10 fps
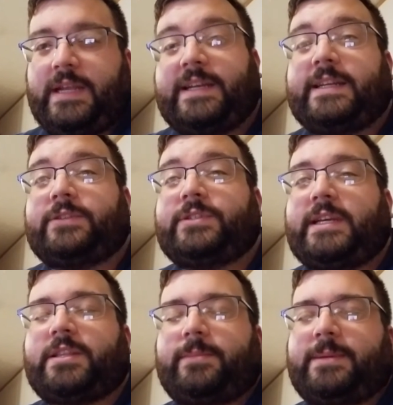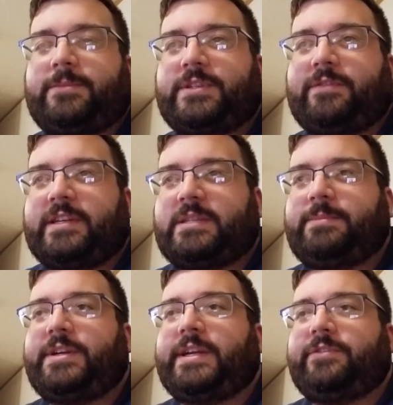and tells the other members of
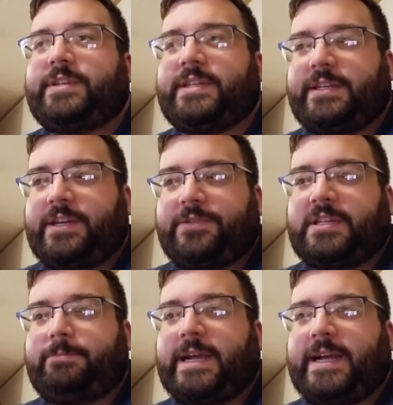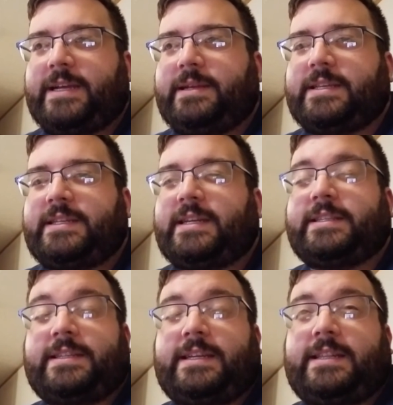Undisputed Era to go to the back because he
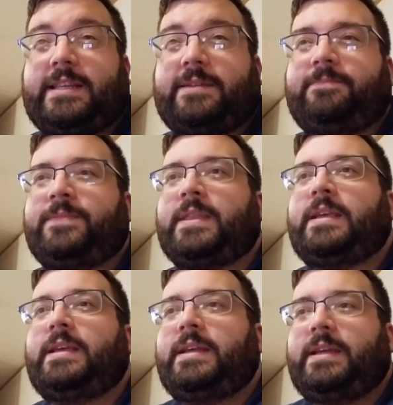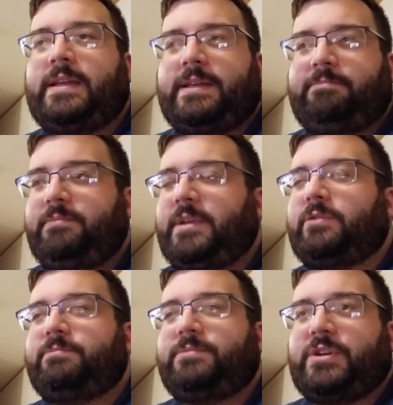doesn't need them.
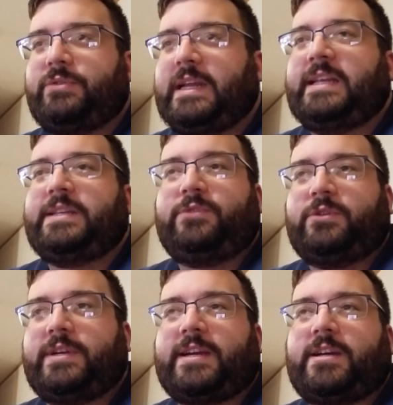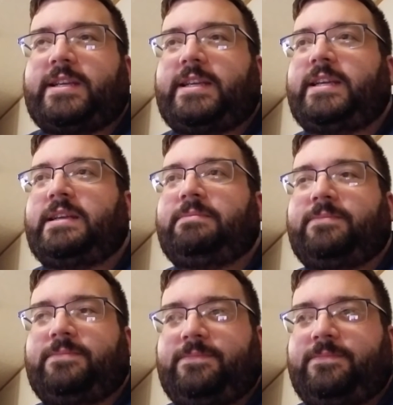Showing that he's real cocky.
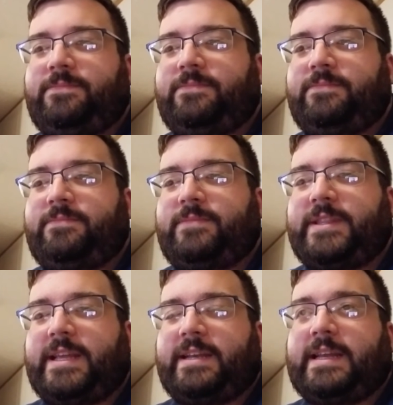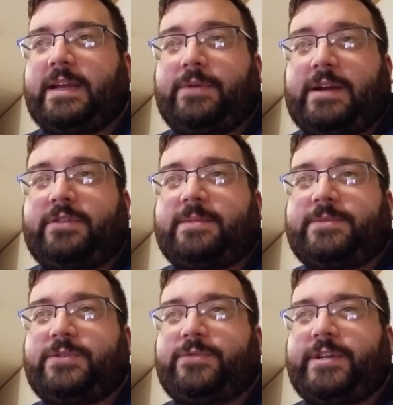But then, out
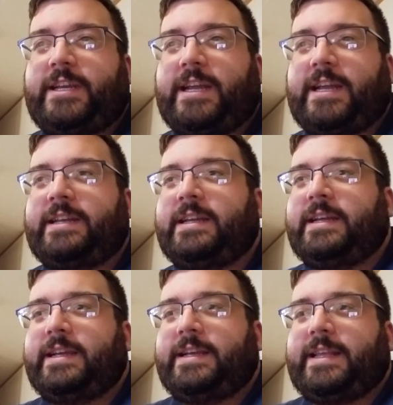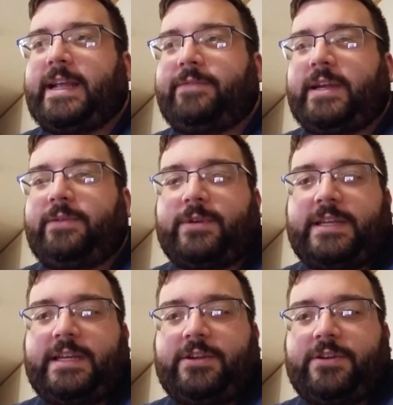comes Oni, and they have a
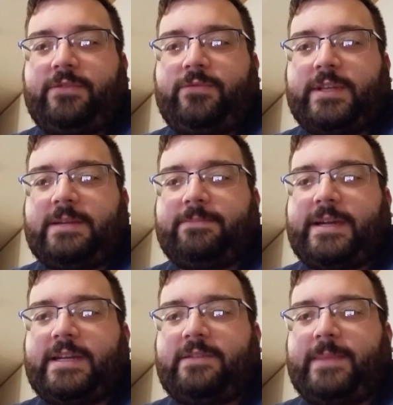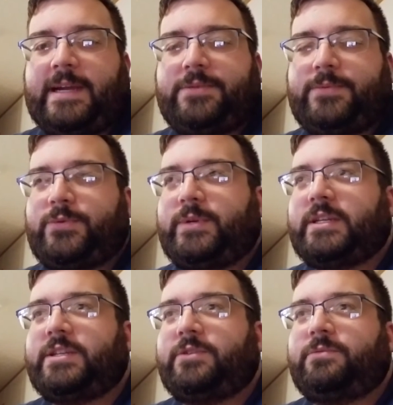really good, really competitive match between
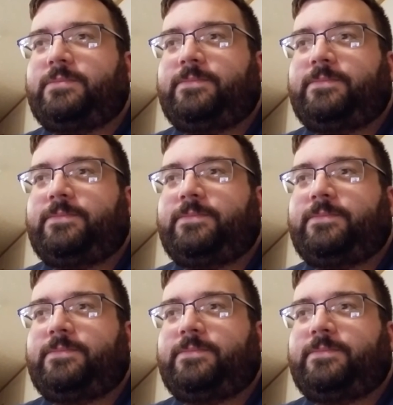the two.